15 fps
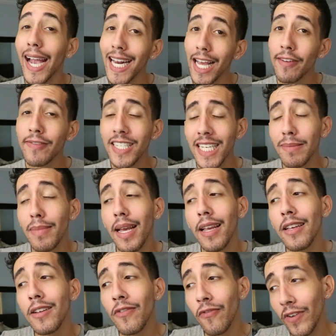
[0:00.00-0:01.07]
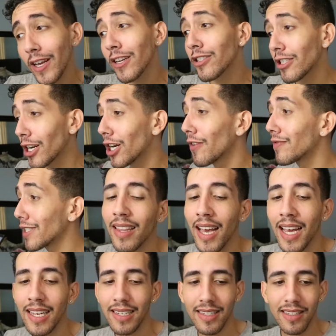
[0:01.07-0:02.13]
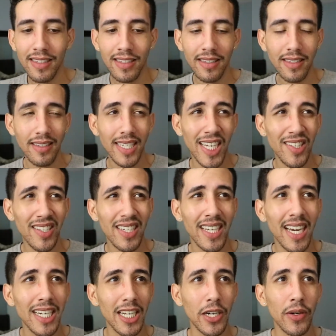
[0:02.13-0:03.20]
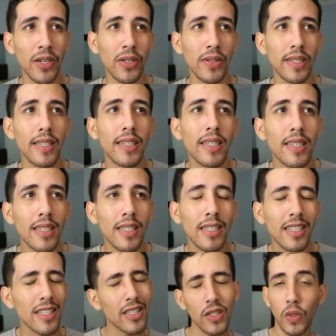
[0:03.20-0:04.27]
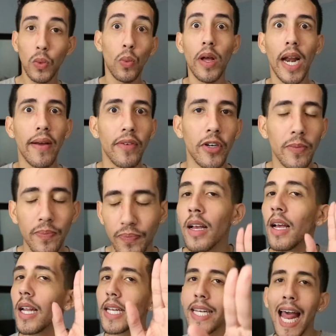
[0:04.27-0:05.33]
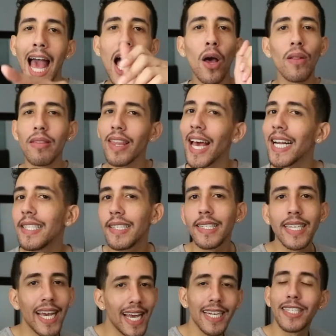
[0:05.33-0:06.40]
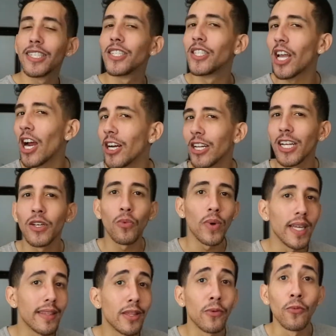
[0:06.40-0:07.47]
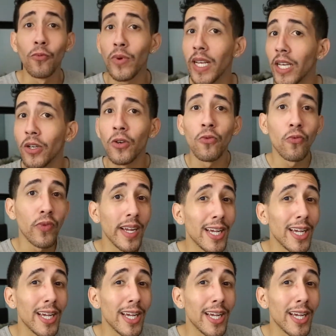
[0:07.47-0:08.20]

And I've seen my fair share of that. Sounded kind of gross. Whatever. Now, let's get started with the real